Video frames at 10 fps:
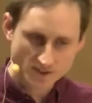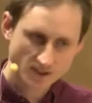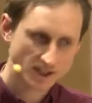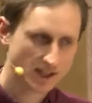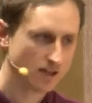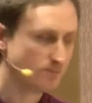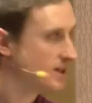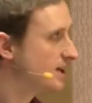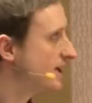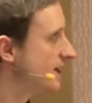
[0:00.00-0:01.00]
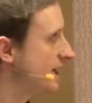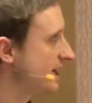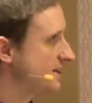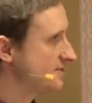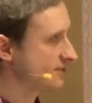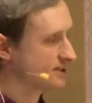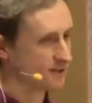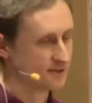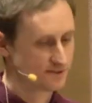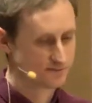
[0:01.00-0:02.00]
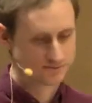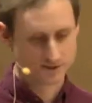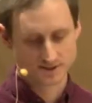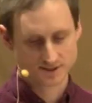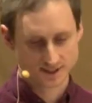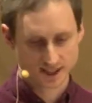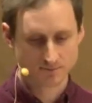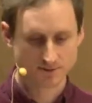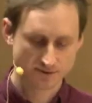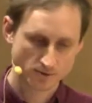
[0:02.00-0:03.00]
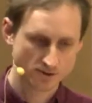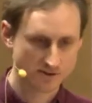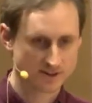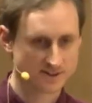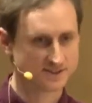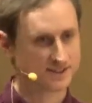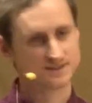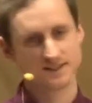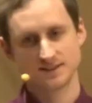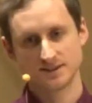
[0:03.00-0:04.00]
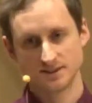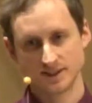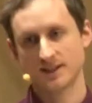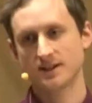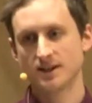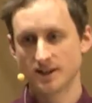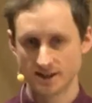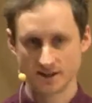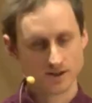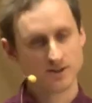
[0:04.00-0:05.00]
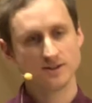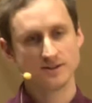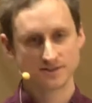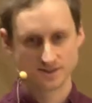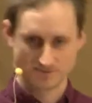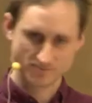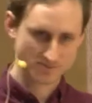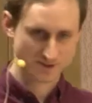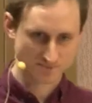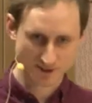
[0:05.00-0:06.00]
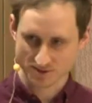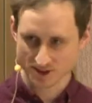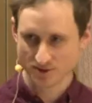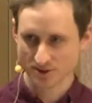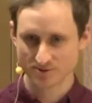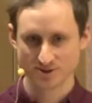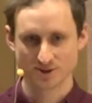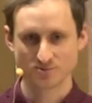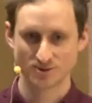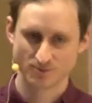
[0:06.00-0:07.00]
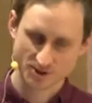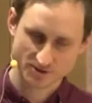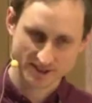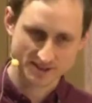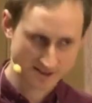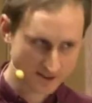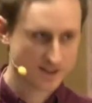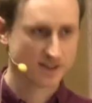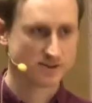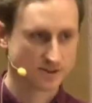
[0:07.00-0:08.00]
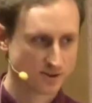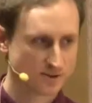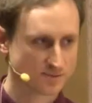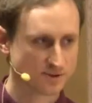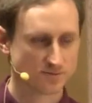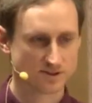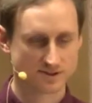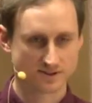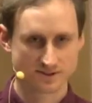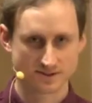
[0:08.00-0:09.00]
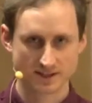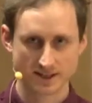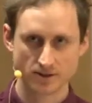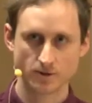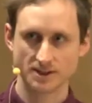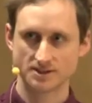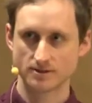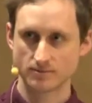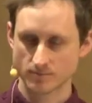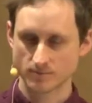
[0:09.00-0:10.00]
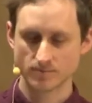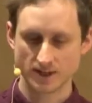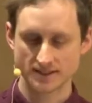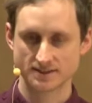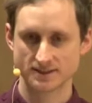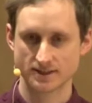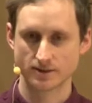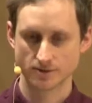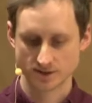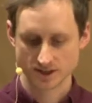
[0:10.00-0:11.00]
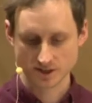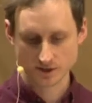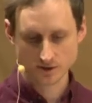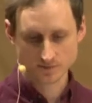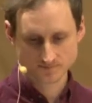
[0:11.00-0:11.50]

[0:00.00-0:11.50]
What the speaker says: And for anyone who uses the app, if you're wandering around the city centre, you get an alert, which might be annoying for you, but we're trying to cause people to kind of question places that they thought they knew.